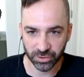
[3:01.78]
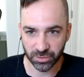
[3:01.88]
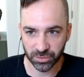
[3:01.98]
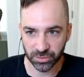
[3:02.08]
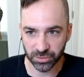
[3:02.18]

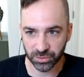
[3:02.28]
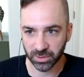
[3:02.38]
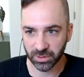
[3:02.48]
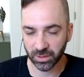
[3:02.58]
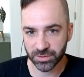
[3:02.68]
DaiOuJou,
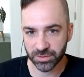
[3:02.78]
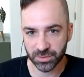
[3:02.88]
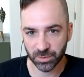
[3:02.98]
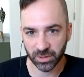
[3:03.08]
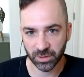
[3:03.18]
and
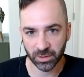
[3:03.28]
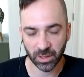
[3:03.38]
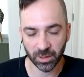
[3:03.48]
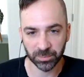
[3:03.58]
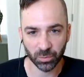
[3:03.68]
Ketsui,
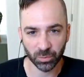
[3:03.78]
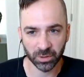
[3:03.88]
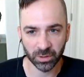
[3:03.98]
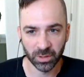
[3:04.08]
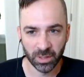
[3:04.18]
um, that
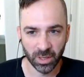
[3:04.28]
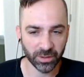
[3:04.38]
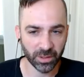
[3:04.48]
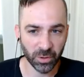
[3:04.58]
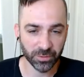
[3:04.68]
were, I
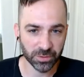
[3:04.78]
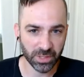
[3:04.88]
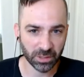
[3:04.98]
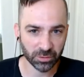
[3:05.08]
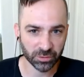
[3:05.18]
think, both of those